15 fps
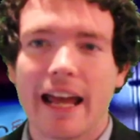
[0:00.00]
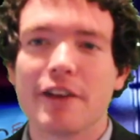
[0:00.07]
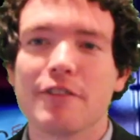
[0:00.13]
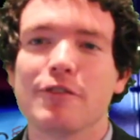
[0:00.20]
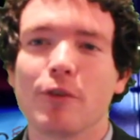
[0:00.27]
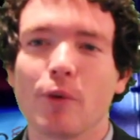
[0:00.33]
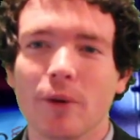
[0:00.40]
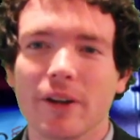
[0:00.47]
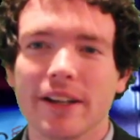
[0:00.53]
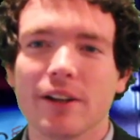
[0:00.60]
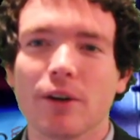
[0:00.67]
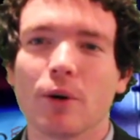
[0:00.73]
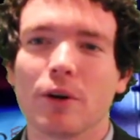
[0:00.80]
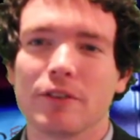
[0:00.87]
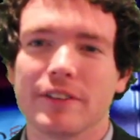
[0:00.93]
and 40
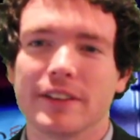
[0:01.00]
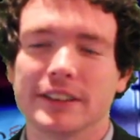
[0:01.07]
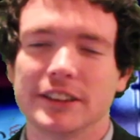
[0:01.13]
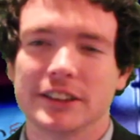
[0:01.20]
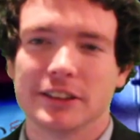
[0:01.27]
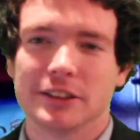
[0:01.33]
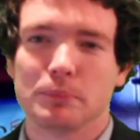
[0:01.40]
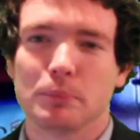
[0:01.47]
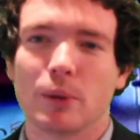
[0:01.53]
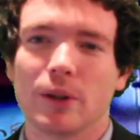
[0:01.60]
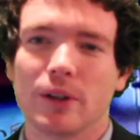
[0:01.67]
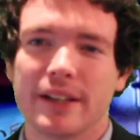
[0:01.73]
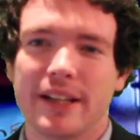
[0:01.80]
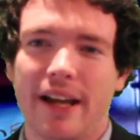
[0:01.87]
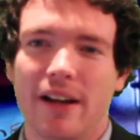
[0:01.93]
orphanages
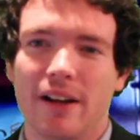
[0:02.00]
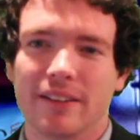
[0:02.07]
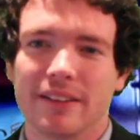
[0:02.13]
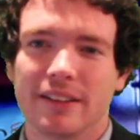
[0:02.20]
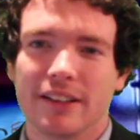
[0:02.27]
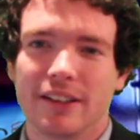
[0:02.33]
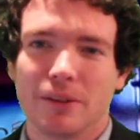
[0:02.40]
burned down.